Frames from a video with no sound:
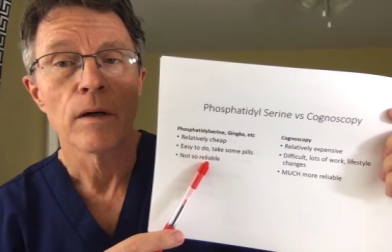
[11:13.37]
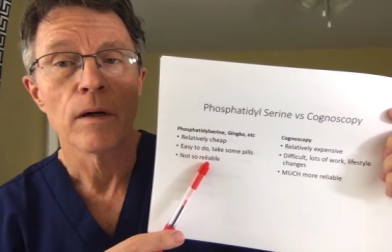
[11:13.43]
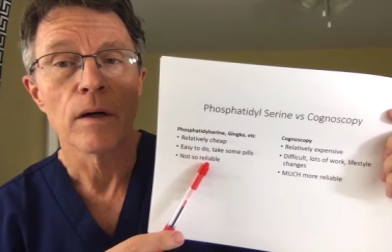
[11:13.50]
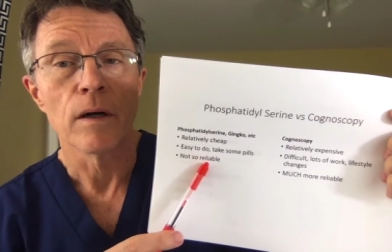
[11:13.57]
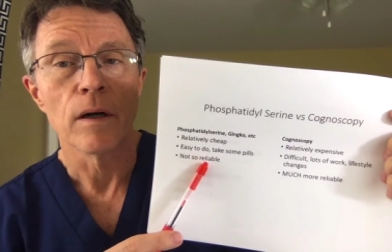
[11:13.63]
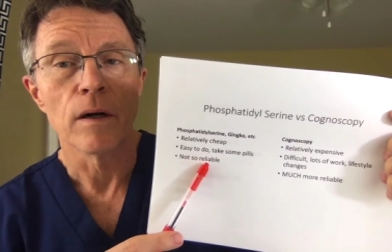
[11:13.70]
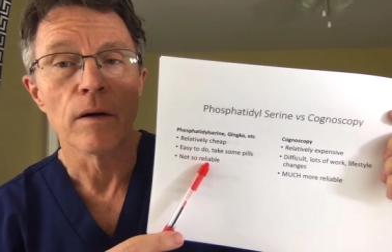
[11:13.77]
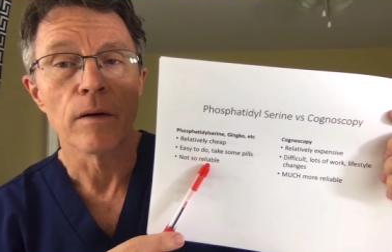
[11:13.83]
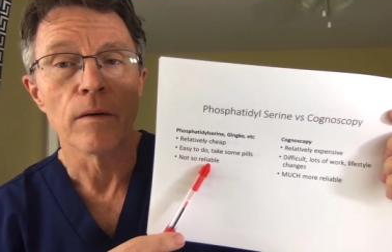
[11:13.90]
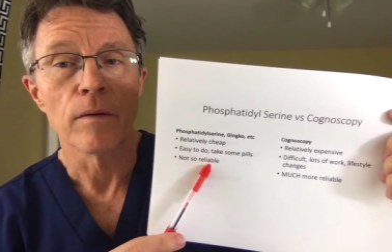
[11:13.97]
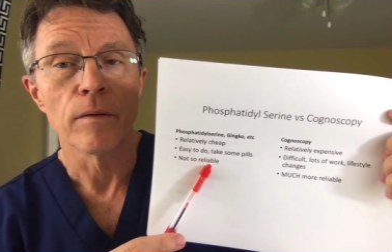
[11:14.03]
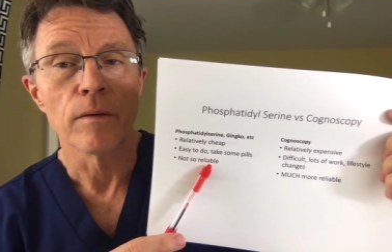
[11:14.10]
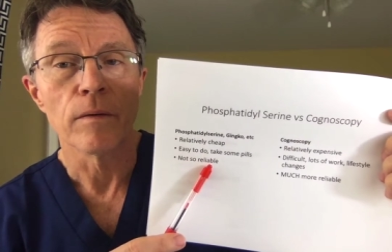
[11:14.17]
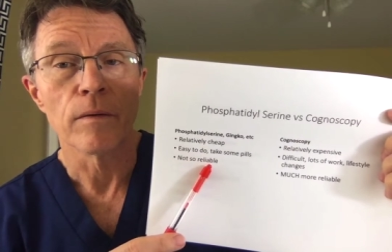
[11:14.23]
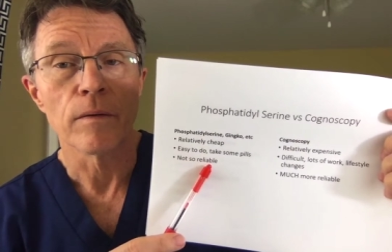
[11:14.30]
uh,
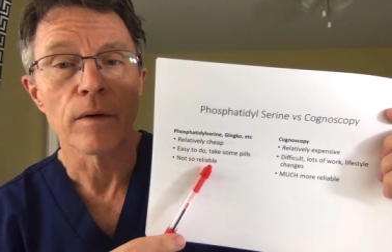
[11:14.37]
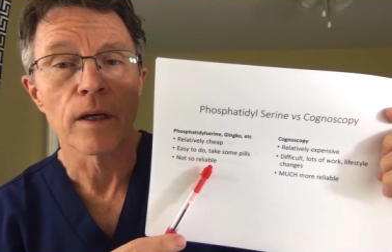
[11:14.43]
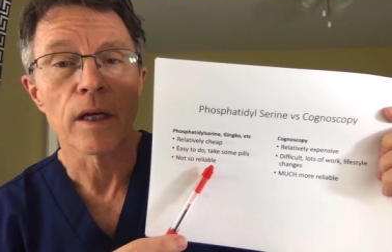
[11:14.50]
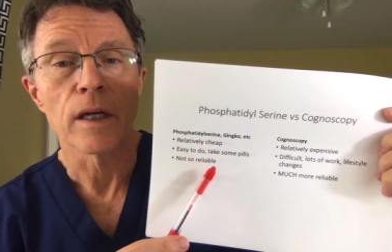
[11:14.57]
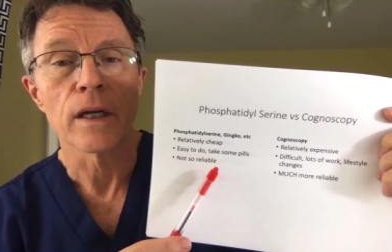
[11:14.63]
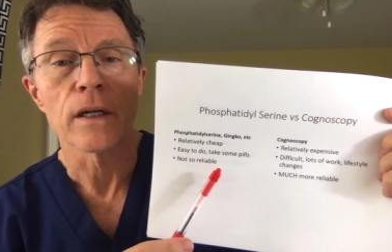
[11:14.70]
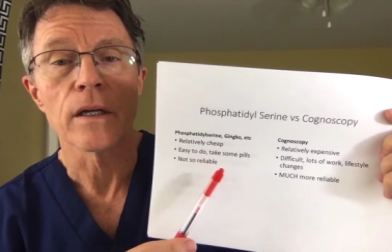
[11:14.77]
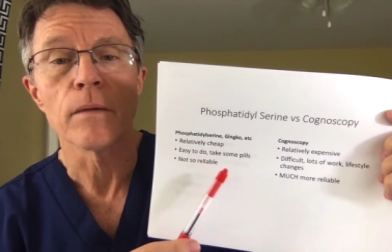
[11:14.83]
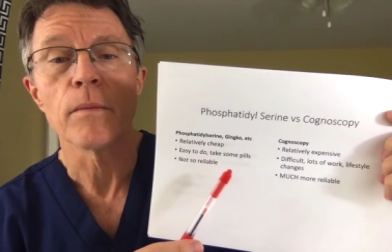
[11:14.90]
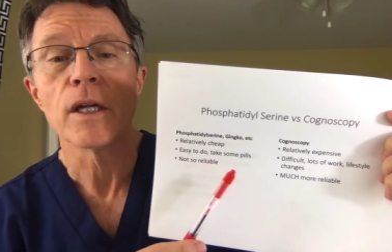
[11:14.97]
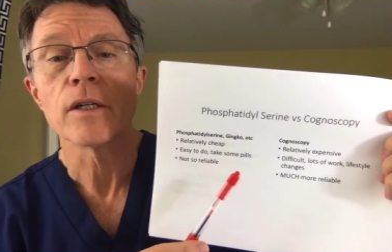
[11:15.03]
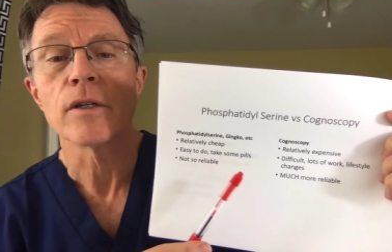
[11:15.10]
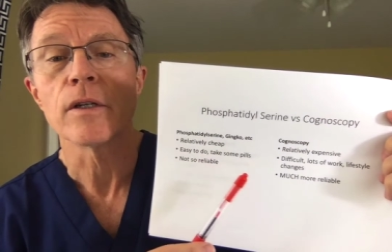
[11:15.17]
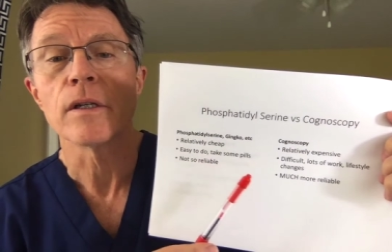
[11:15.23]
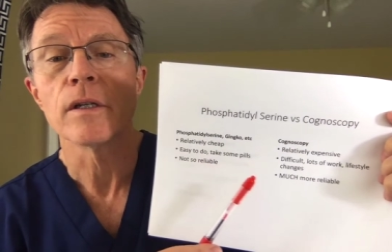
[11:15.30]
getting
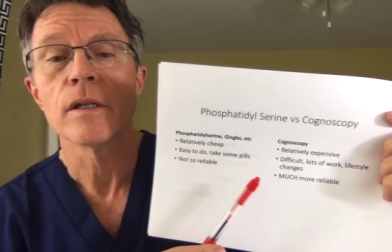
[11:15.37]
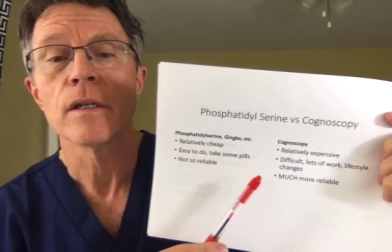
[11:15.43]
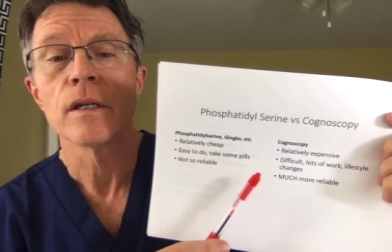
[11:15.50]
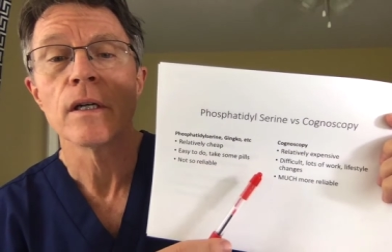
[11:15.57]
dementia.